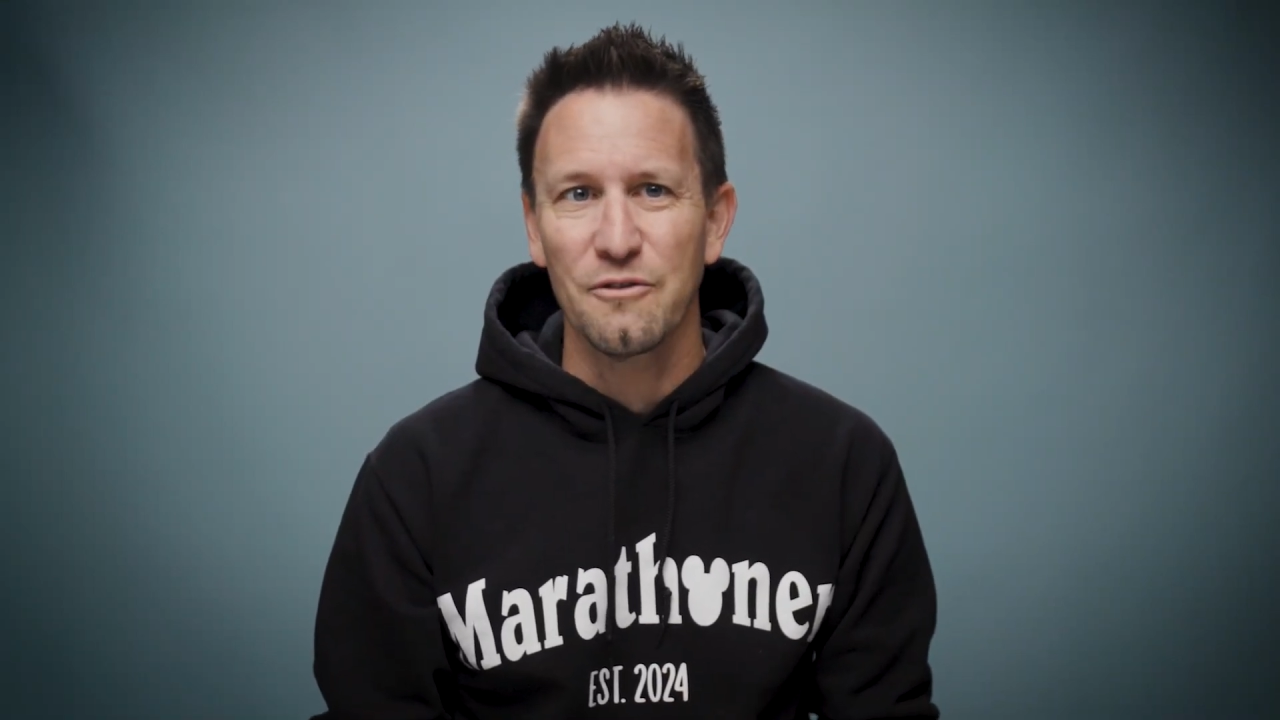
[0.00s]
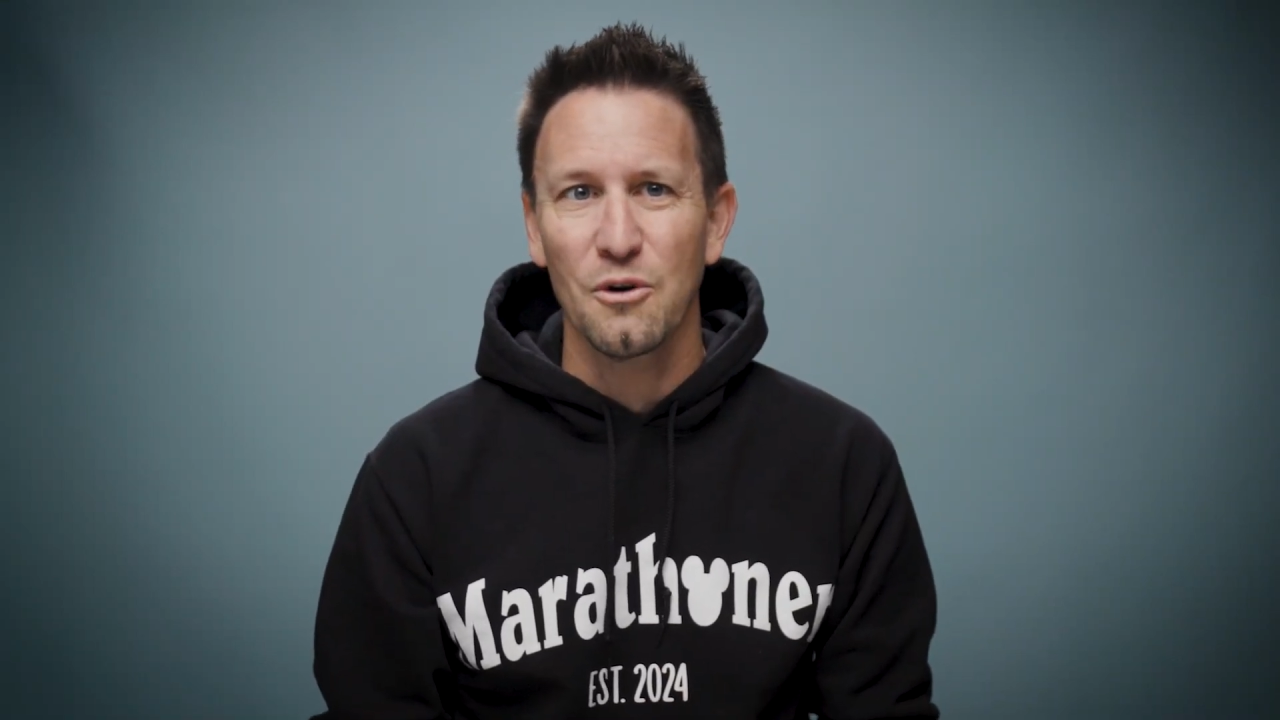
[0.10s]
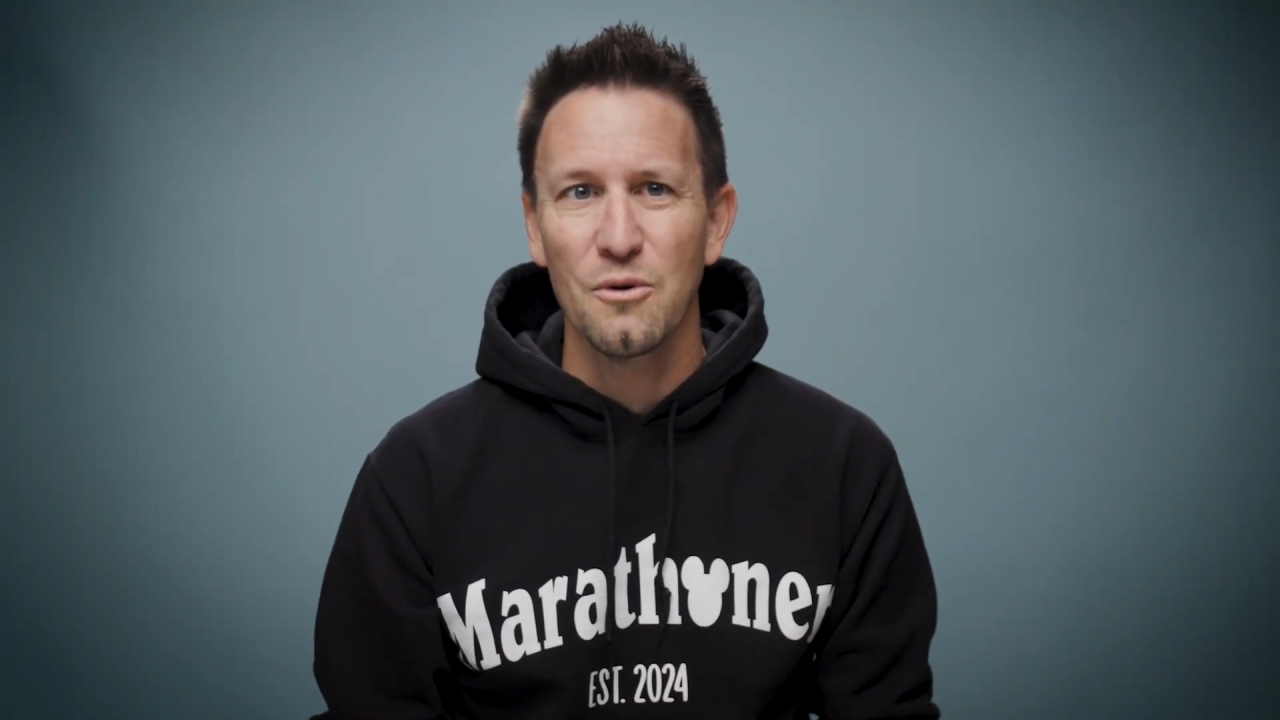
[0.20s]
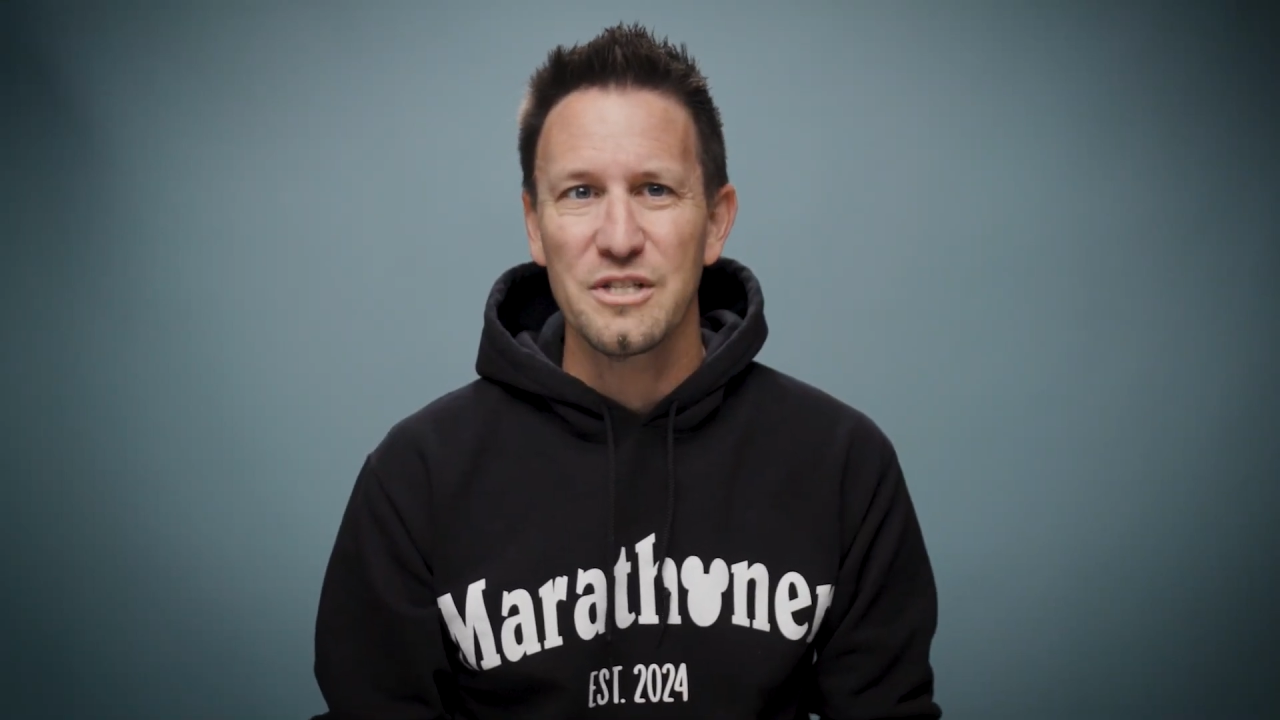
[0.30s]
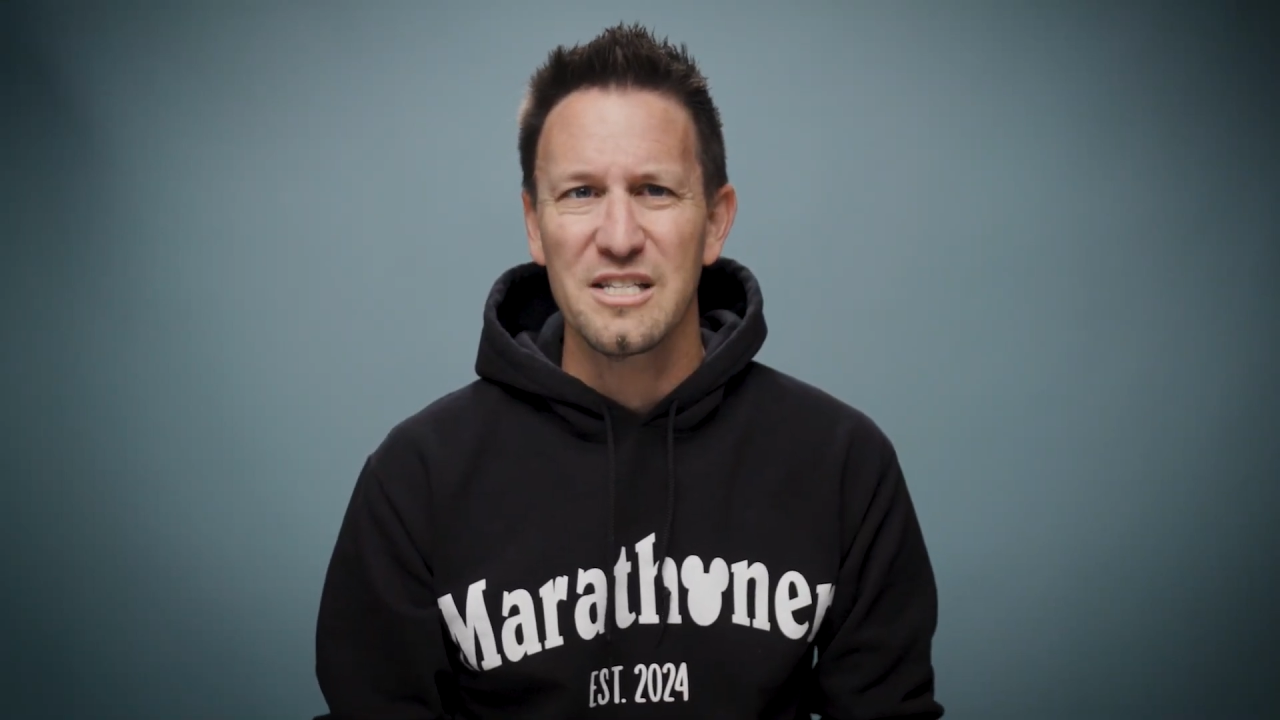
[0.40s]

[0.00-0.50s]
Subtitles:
of the course